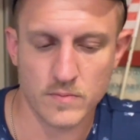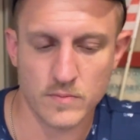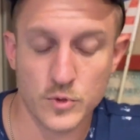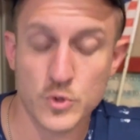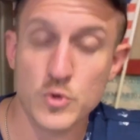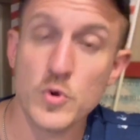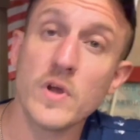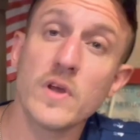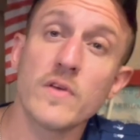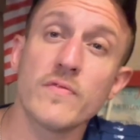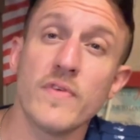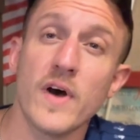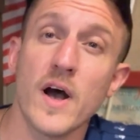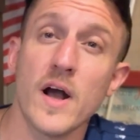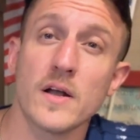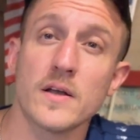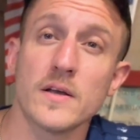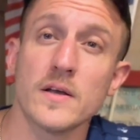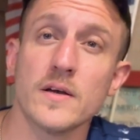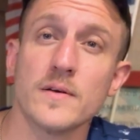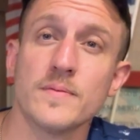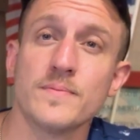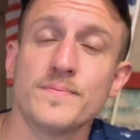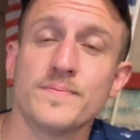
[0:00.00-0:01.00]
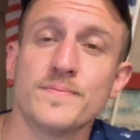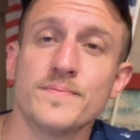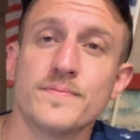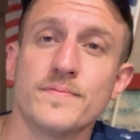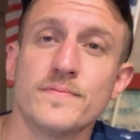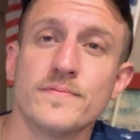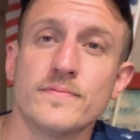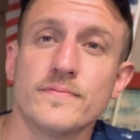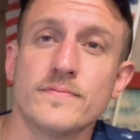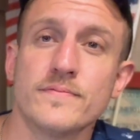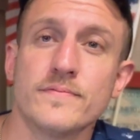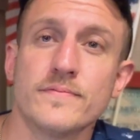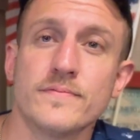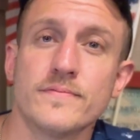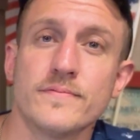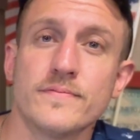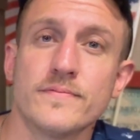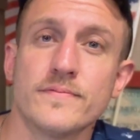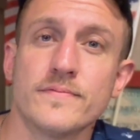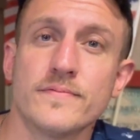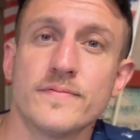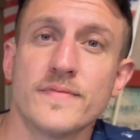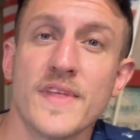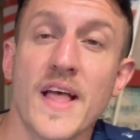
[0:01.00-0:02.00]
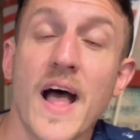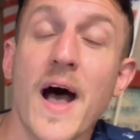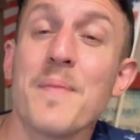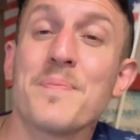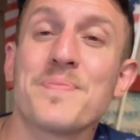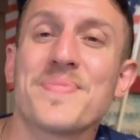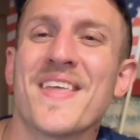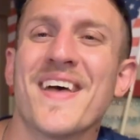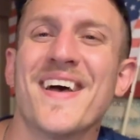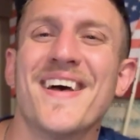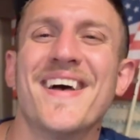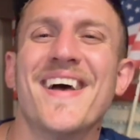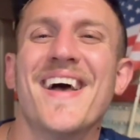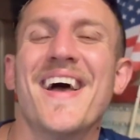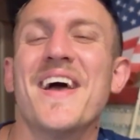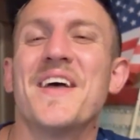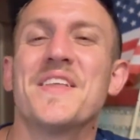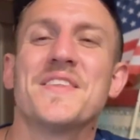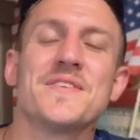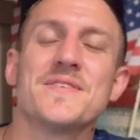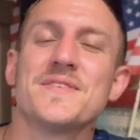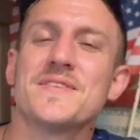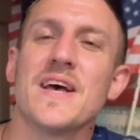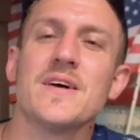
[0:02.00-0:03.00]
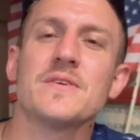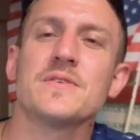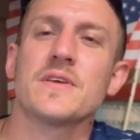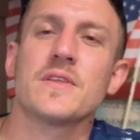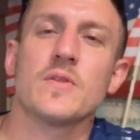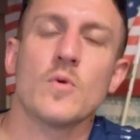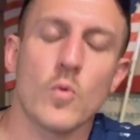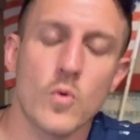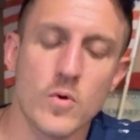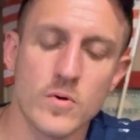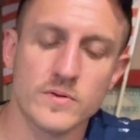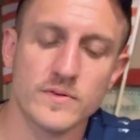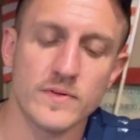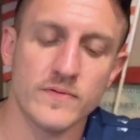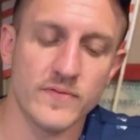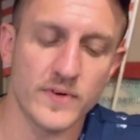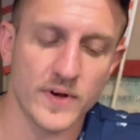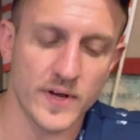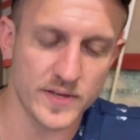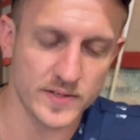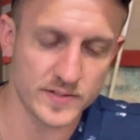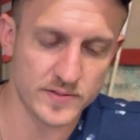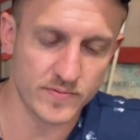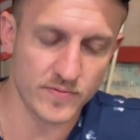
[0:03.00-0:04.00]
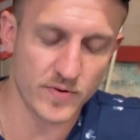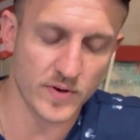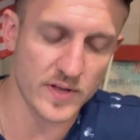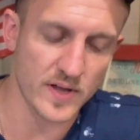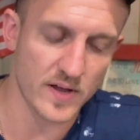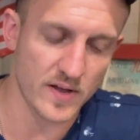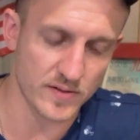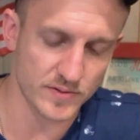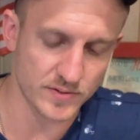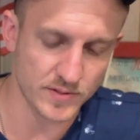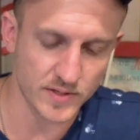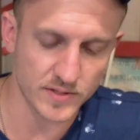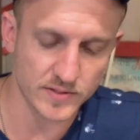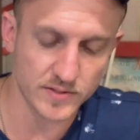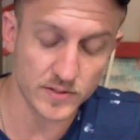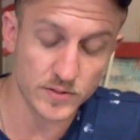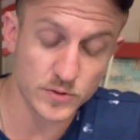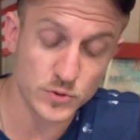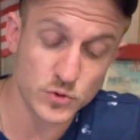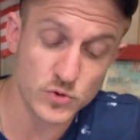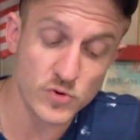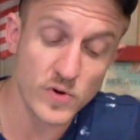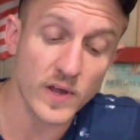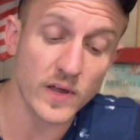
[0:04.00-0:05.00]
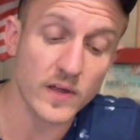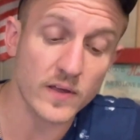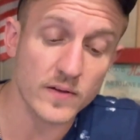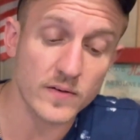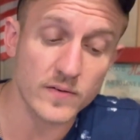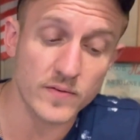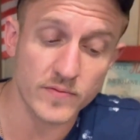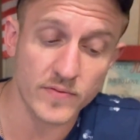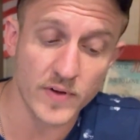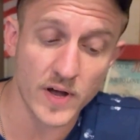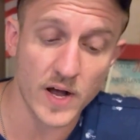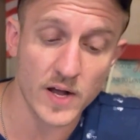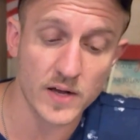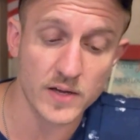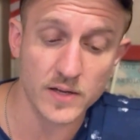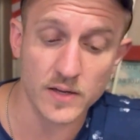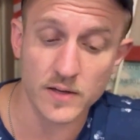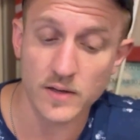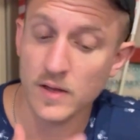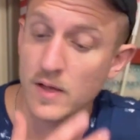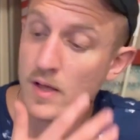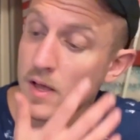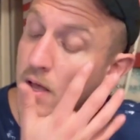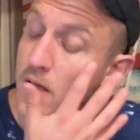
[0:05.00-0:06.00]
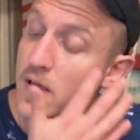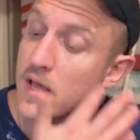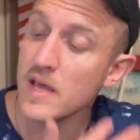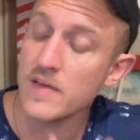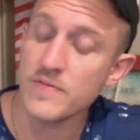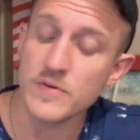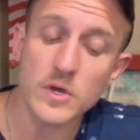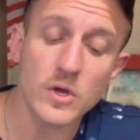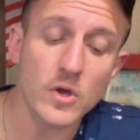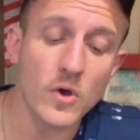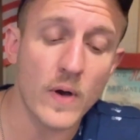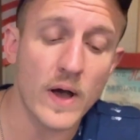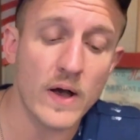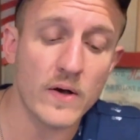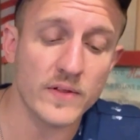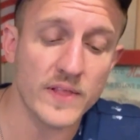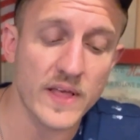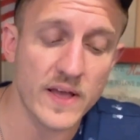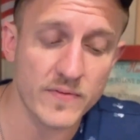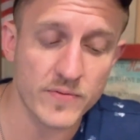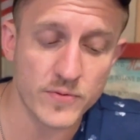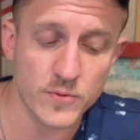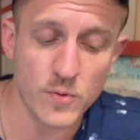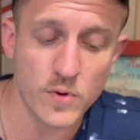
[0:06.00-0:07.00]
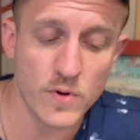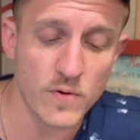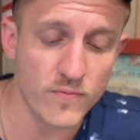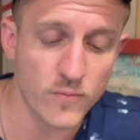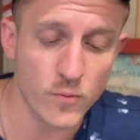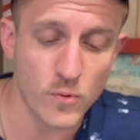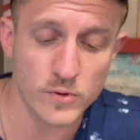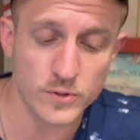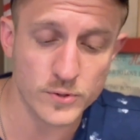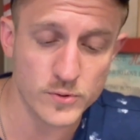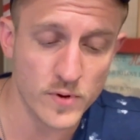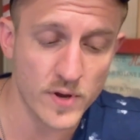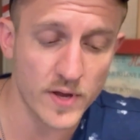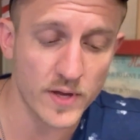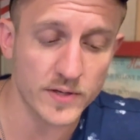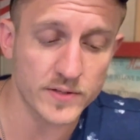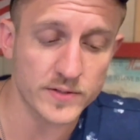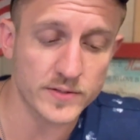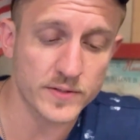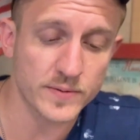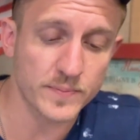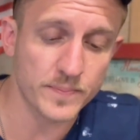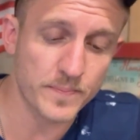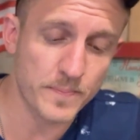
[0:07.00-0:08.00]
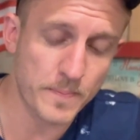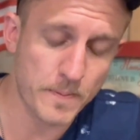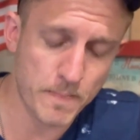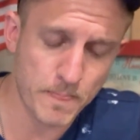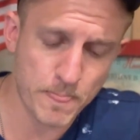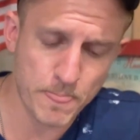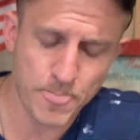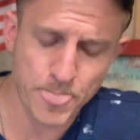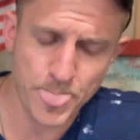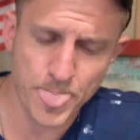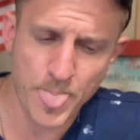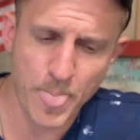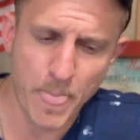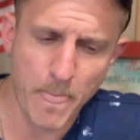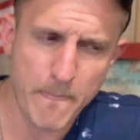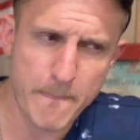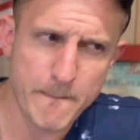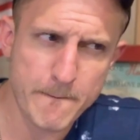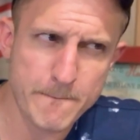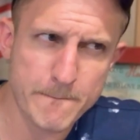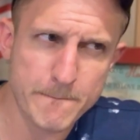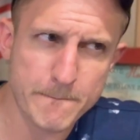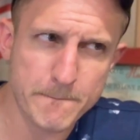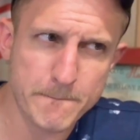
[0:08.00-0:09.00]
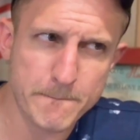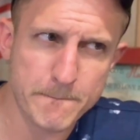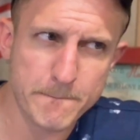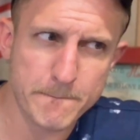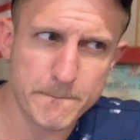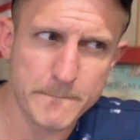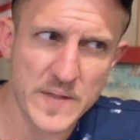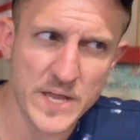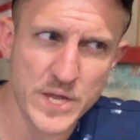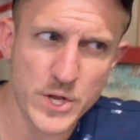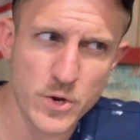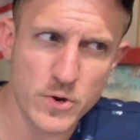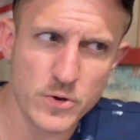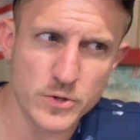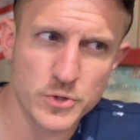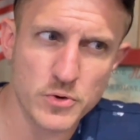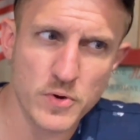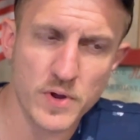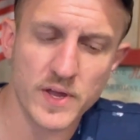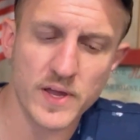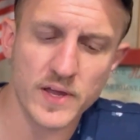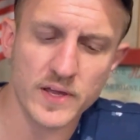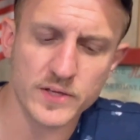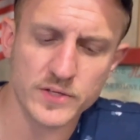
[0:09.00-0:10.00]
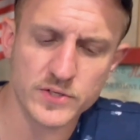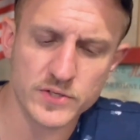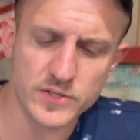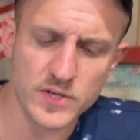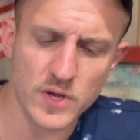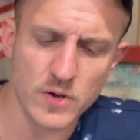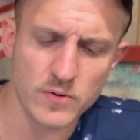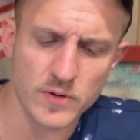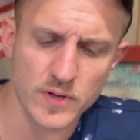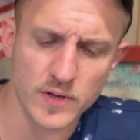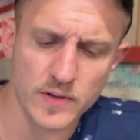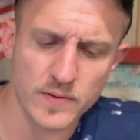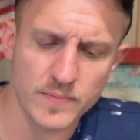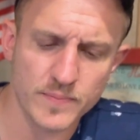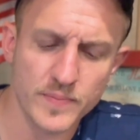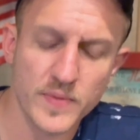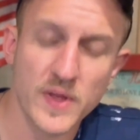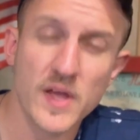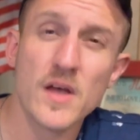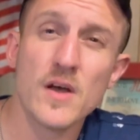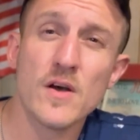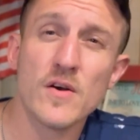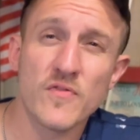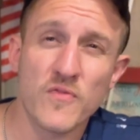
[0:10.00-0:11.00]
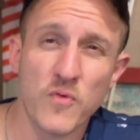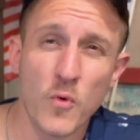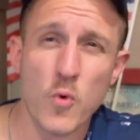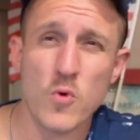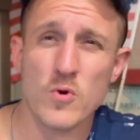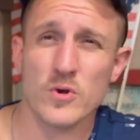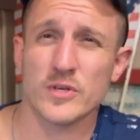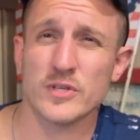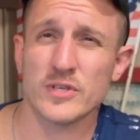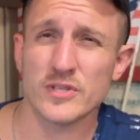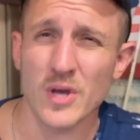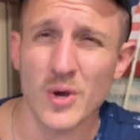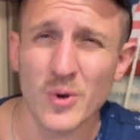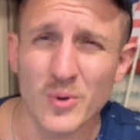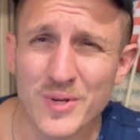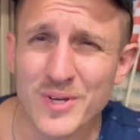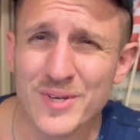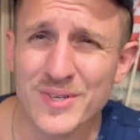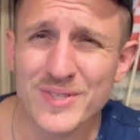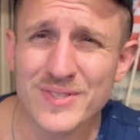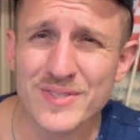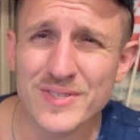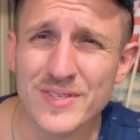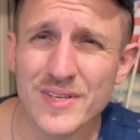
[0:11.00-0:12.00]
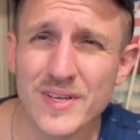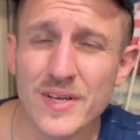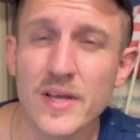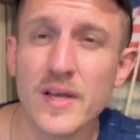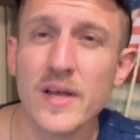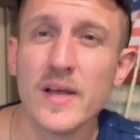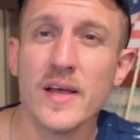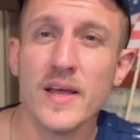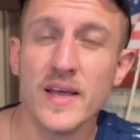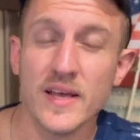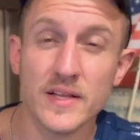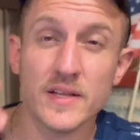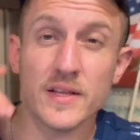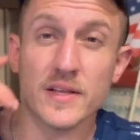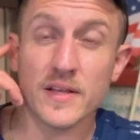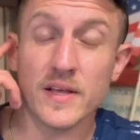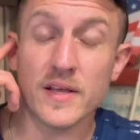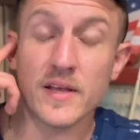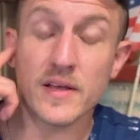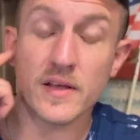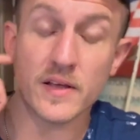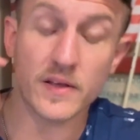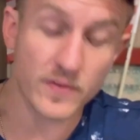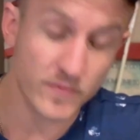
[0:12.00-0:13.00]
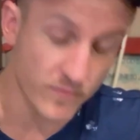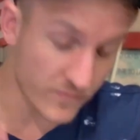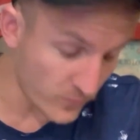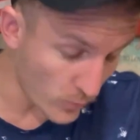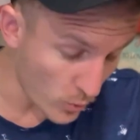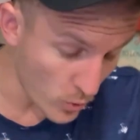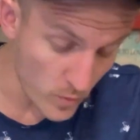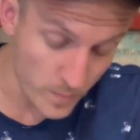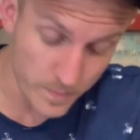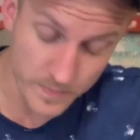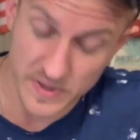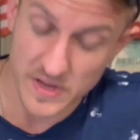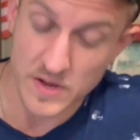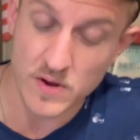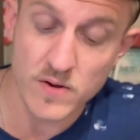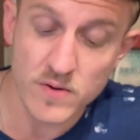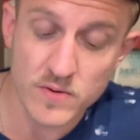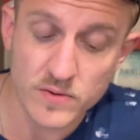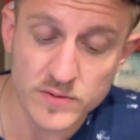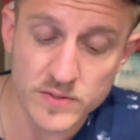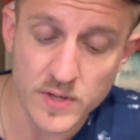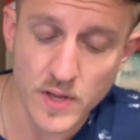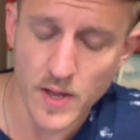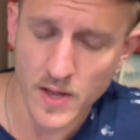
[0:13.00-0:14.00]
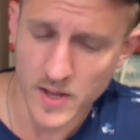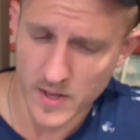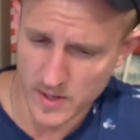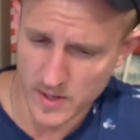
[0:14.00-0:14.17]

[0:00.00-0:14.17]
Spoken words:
drink vodka. It sounds like the worst advice for college kids. Drink vodka. If you go out and have 3 or 4 drinks, you're drinking soda. 4 sodas? 4 beers?